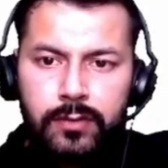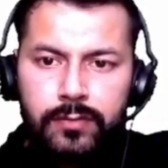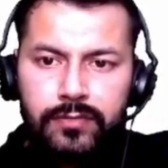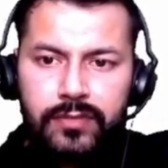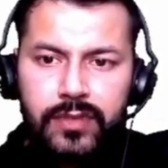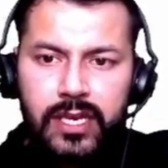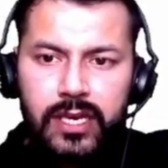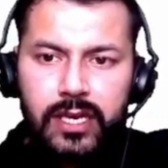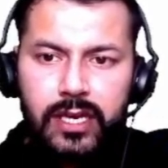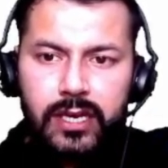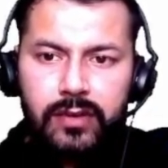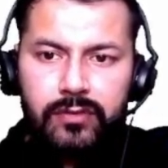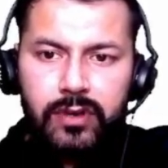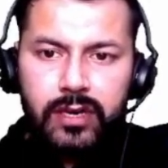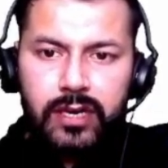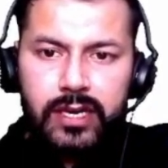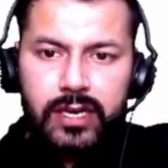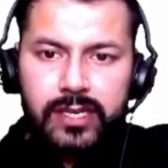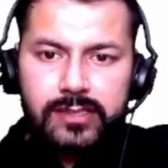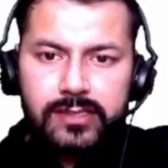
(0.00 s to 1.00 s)
then it will
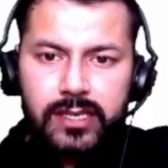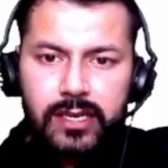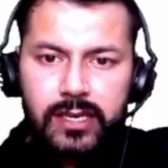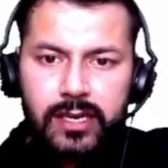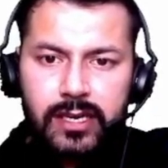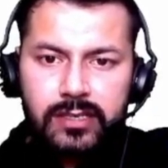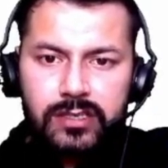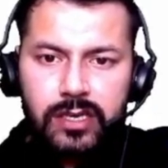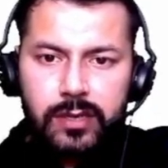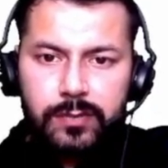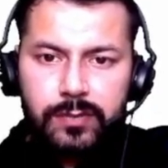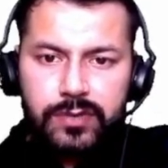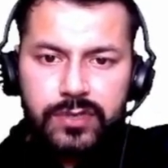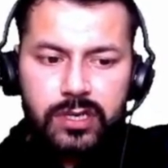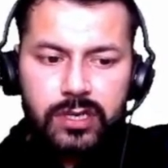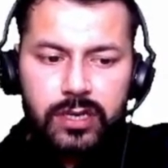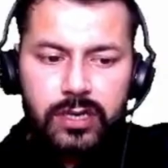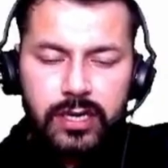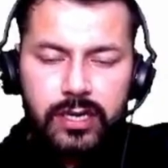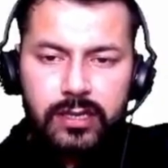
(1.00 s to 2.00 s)
raise an
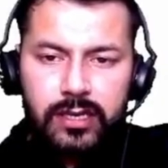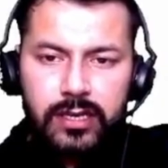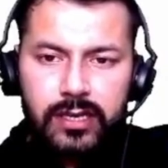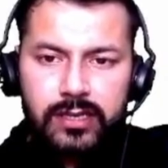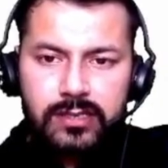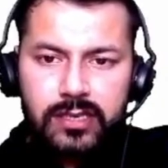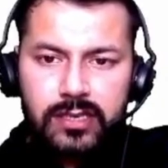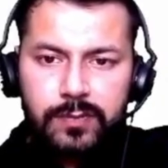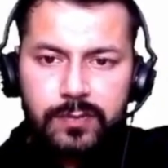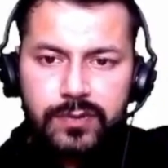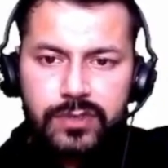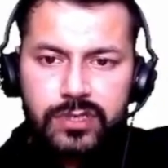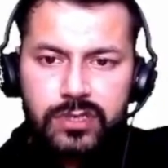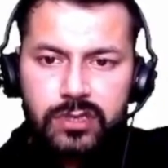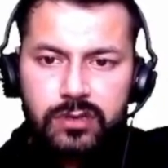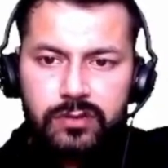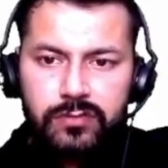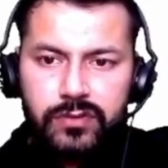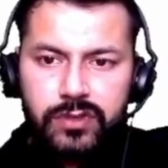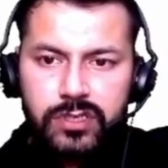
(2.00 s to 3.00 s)
exception, and the
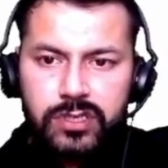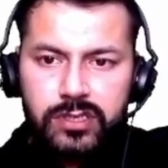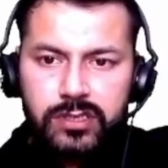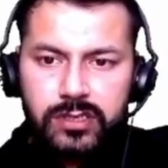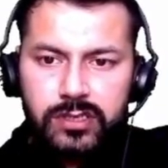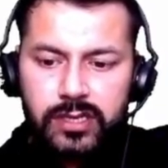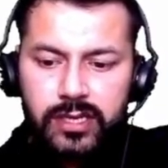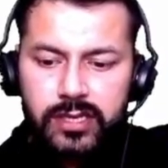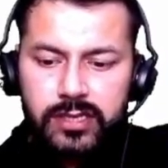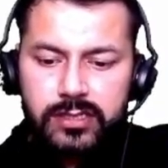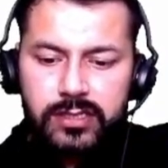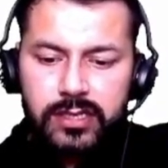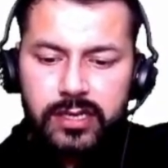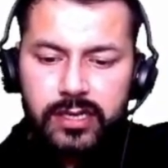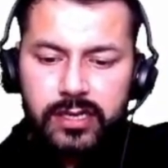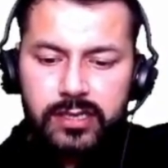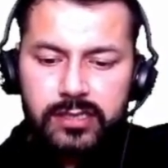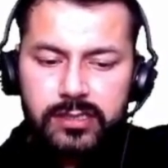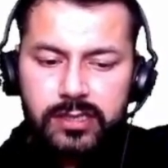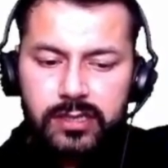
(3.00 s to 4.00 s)
exception which is raised,
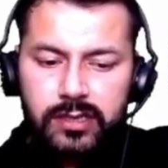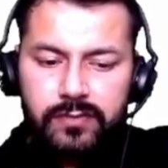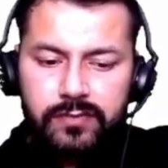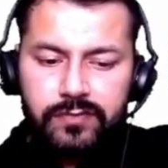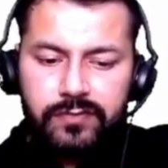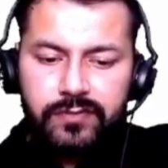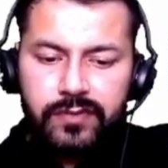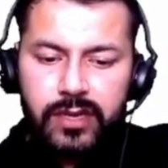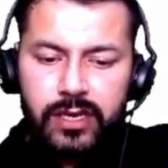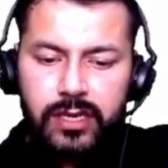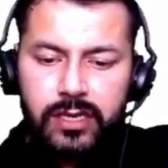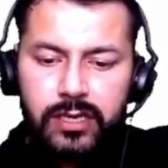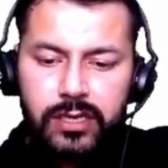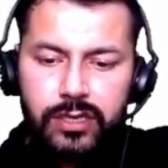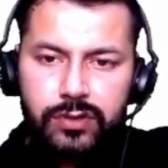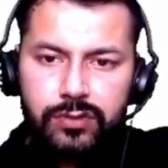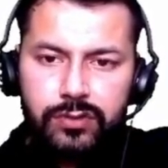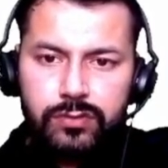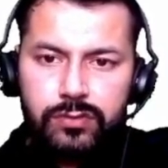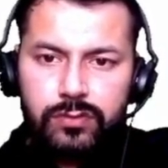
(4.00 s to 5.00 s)
that is the
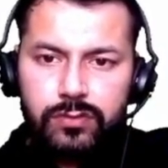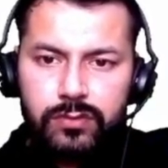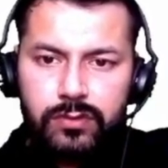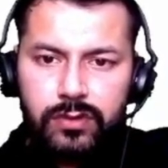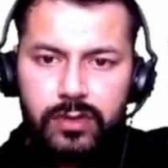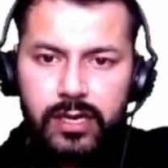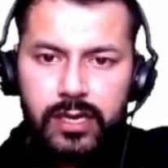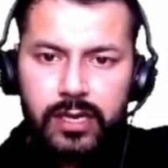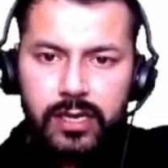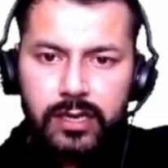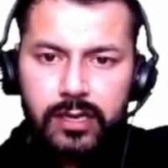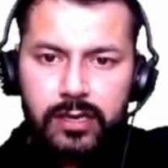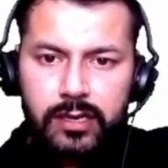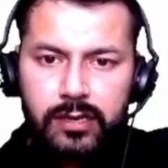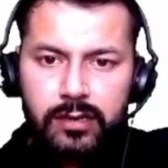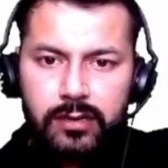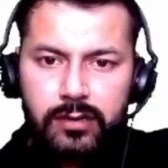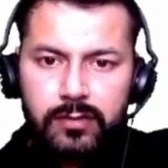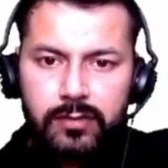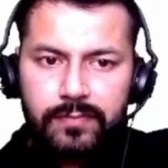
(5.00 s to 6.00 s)
value error,